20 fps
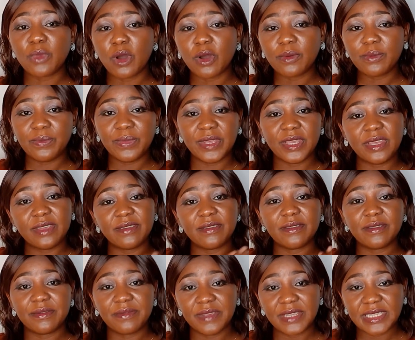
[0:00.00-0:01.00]
more
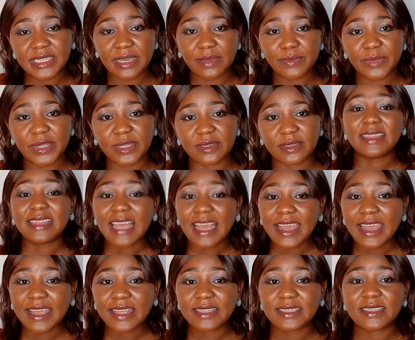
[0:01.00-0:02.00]
B vitamins.
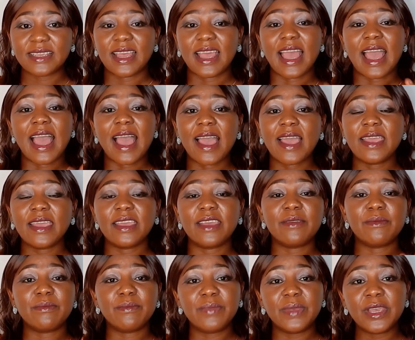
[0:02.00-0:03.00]
Diet high
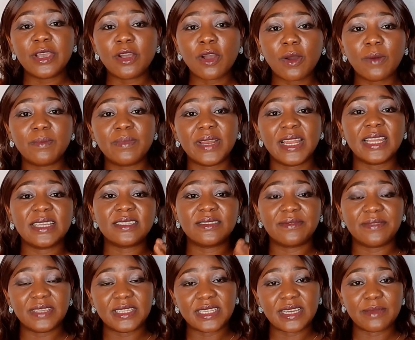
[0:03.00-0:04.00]
in B complex
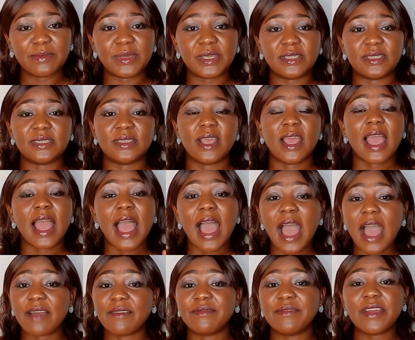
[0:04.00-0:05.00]
vitamins
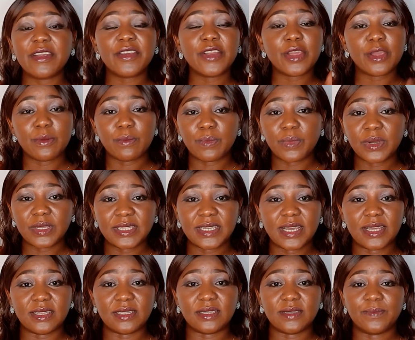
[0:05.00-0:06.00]
are very
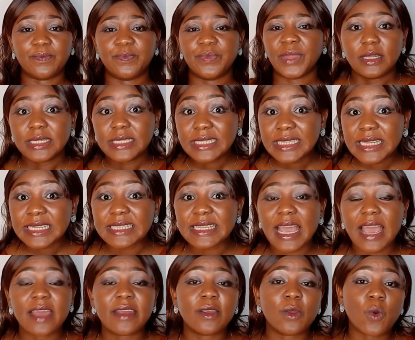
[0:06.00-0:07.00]
important. These
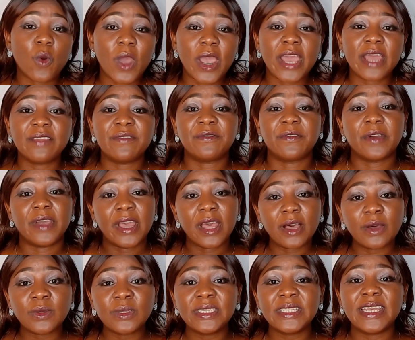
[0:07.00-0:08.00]
are required for
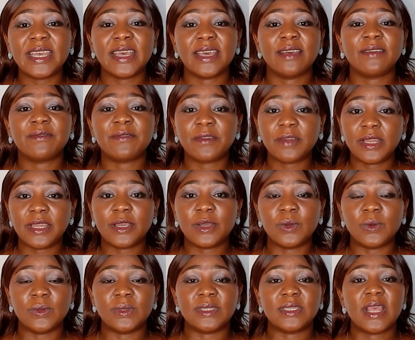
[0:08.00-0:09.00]
healthy hair
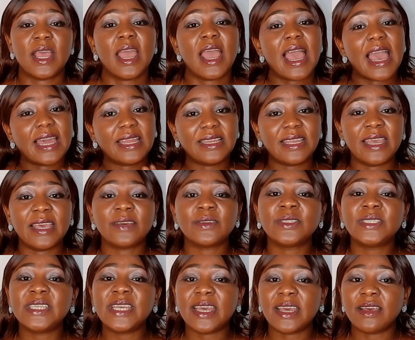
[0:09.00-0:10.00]
follicles and
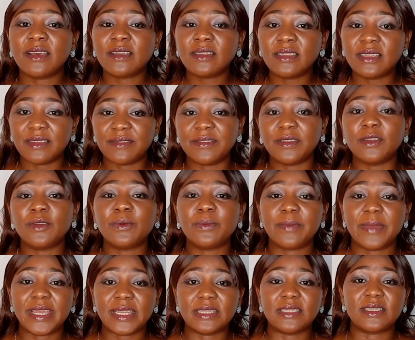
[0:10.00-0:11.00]
healthy hair
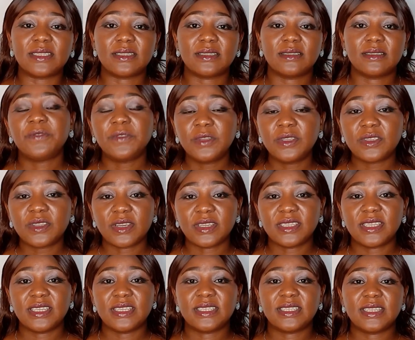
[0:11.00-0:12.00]
development. Food
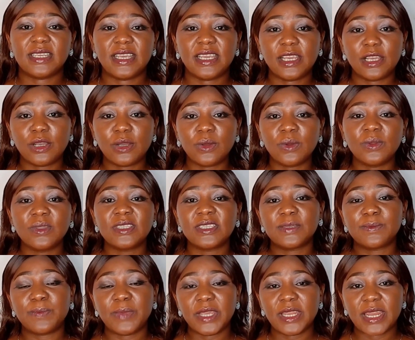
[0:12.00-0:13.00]
sources include
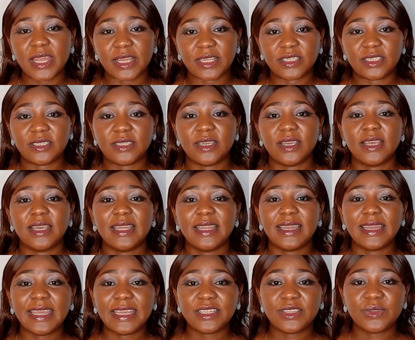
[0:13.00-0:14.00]
spinach,
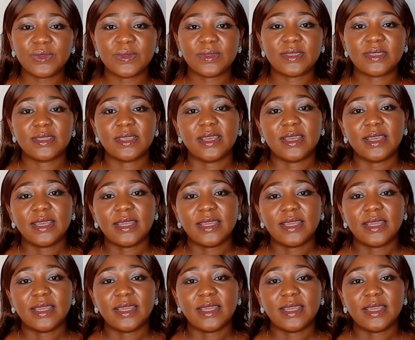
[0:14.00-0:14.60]
lettuce,